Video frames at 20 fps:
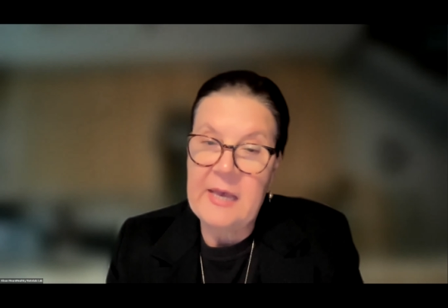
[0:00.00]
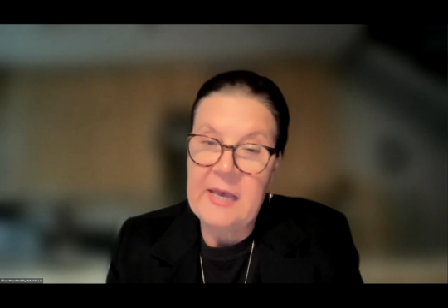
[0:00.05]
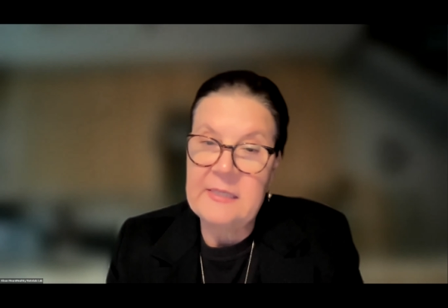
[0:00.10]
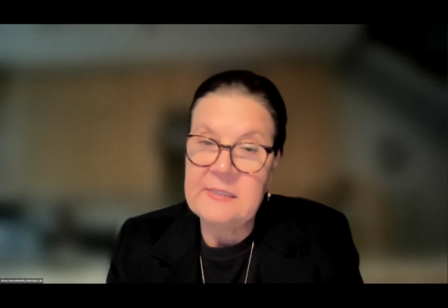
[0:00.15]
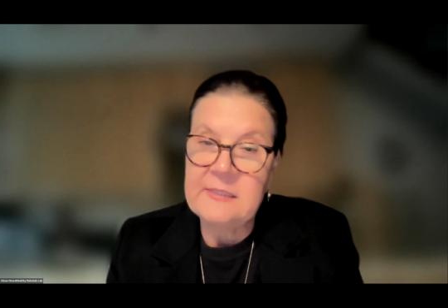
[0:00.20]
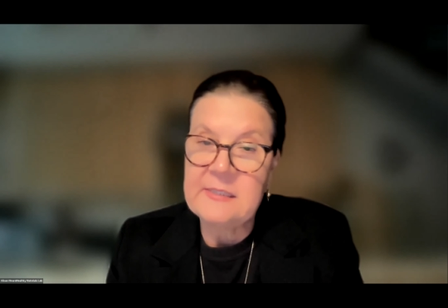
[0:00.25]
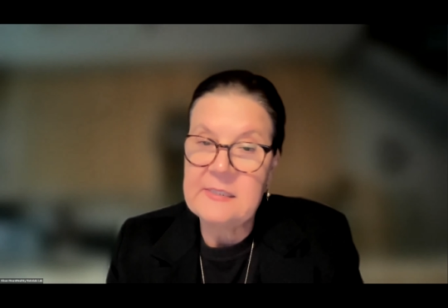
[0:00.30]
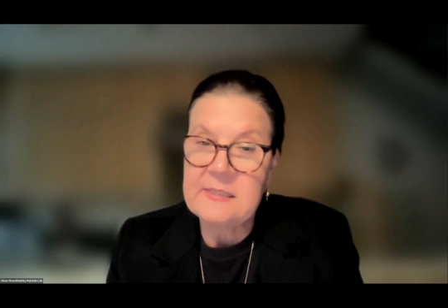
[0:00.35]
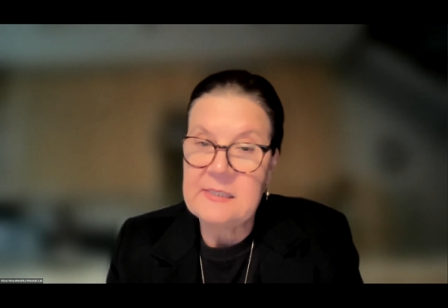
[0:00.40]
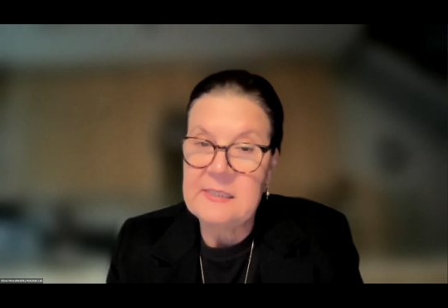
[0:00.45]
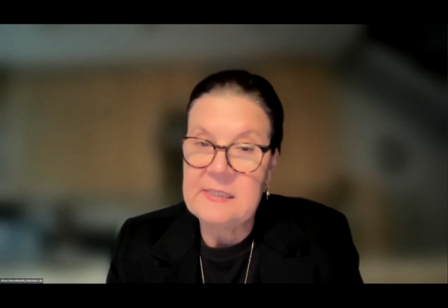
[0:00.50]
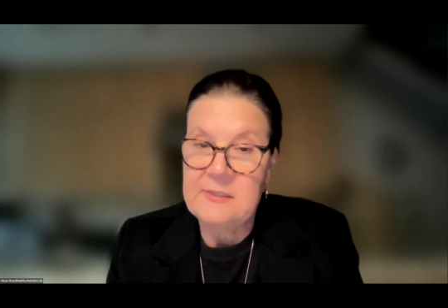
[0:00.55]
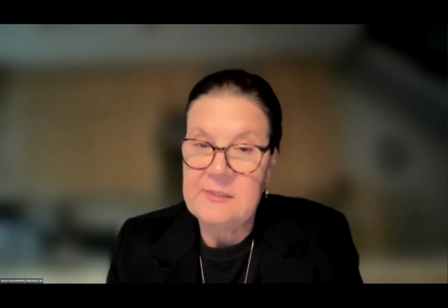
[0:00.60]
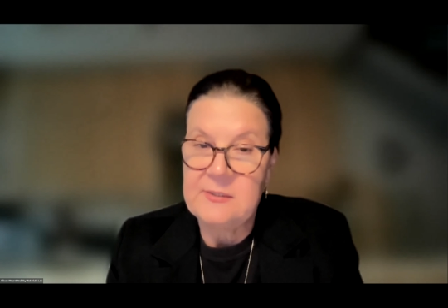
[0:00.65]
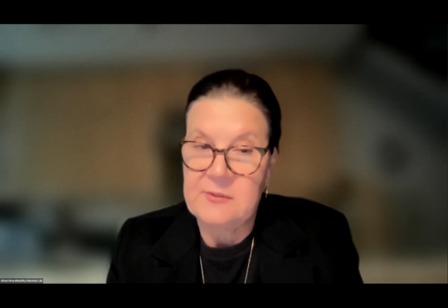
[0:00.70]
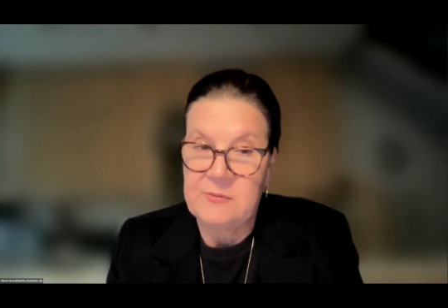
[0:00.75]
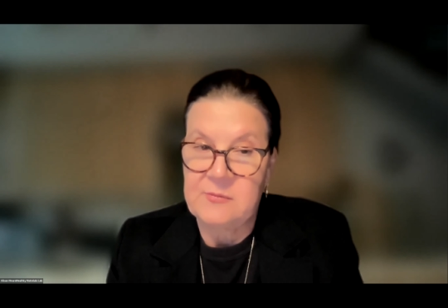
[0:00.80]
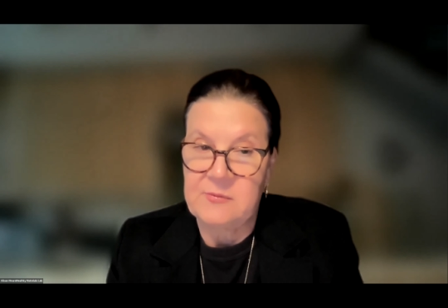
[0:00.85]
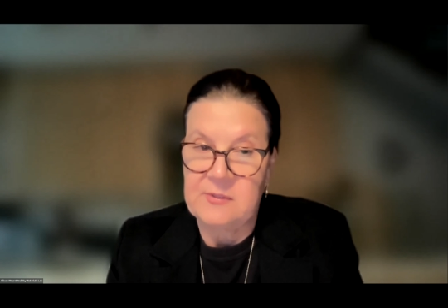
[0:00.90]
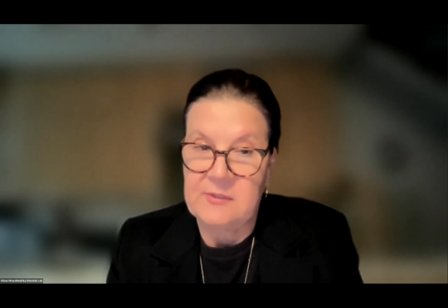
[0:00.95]
and
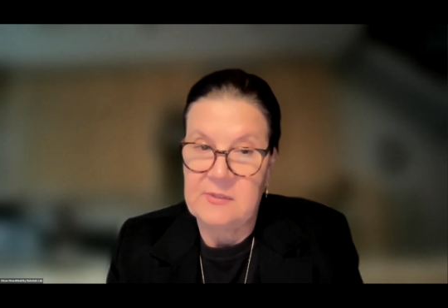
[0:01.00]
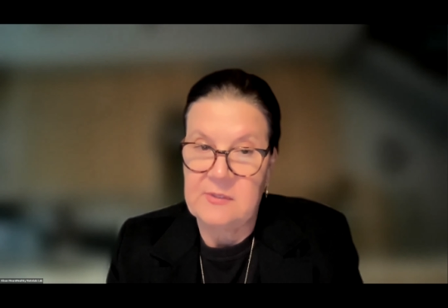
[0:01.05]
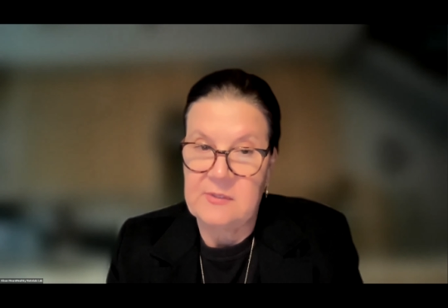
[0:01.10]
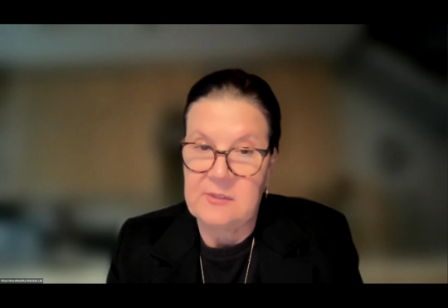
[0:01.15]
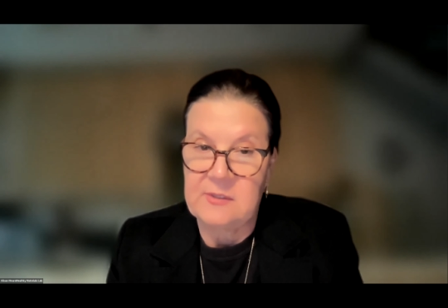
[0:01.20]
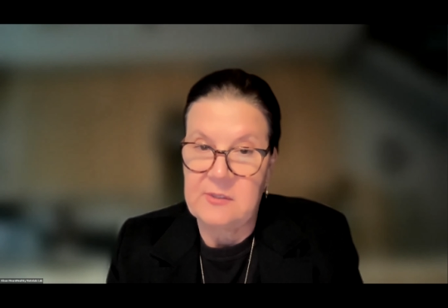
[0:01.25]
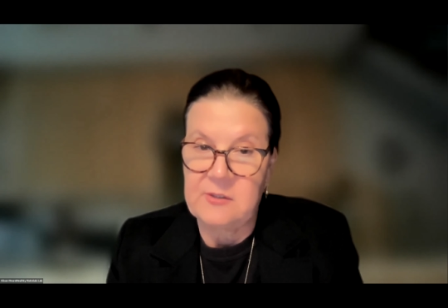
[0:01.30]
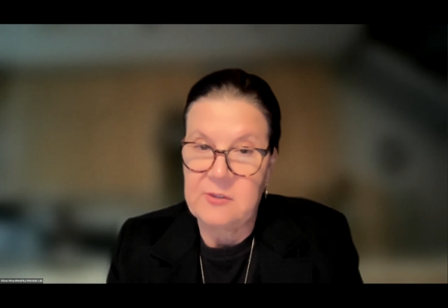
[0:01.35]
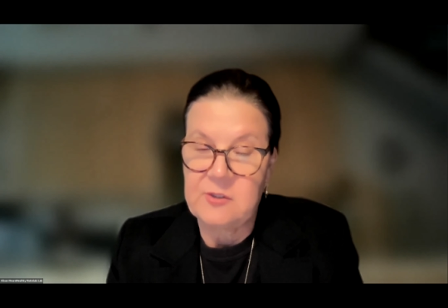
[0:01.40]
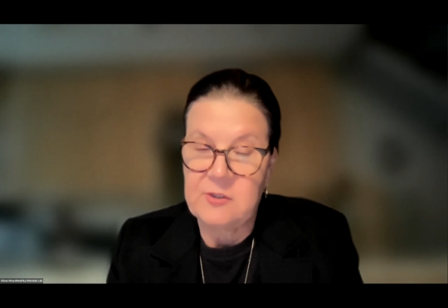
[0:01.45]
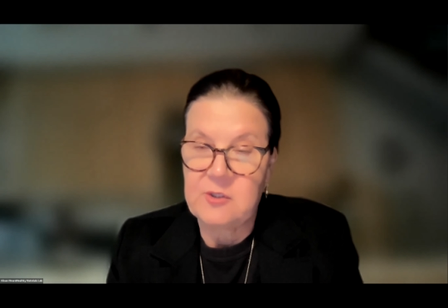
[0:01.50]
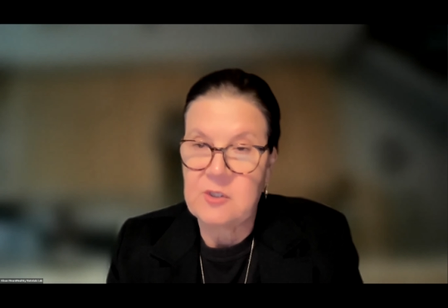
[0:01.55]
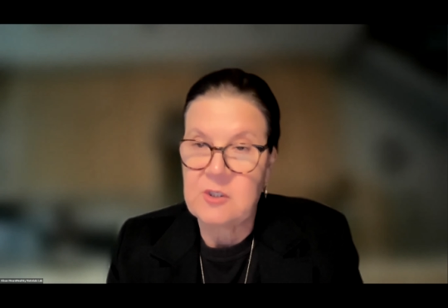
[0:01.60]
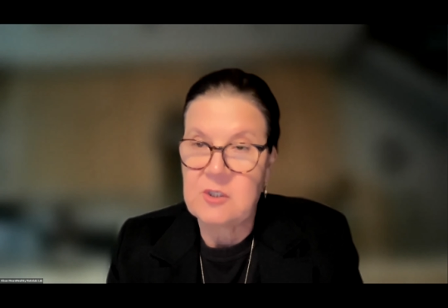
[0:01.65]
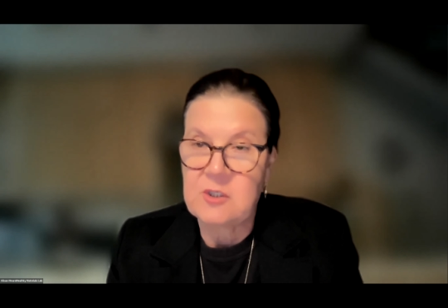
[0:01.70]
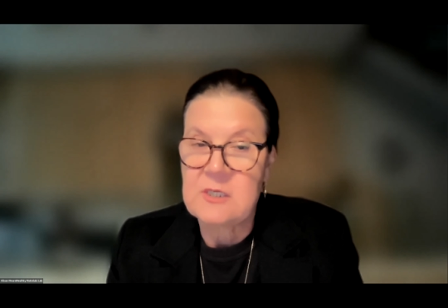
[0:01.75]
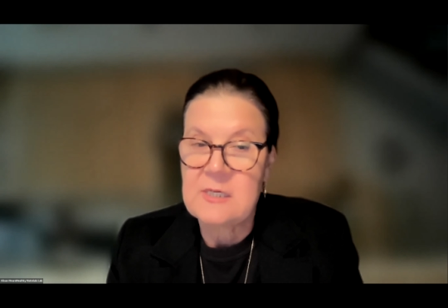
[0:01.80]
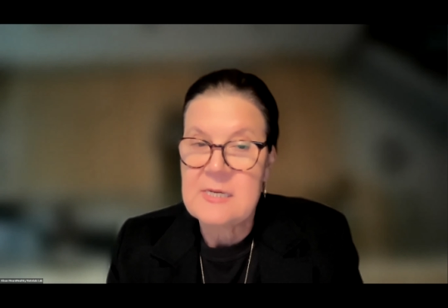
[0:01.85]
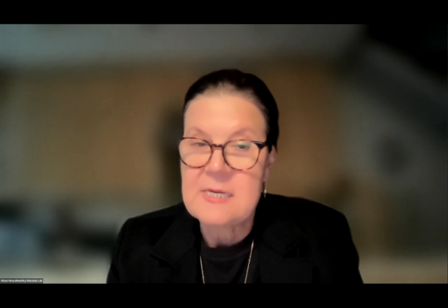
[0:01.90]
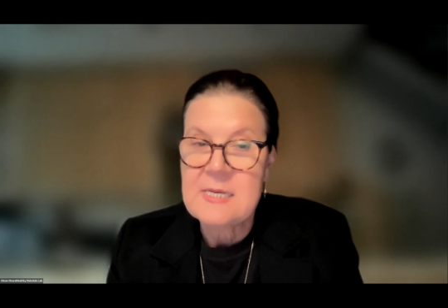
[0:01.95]
disease research.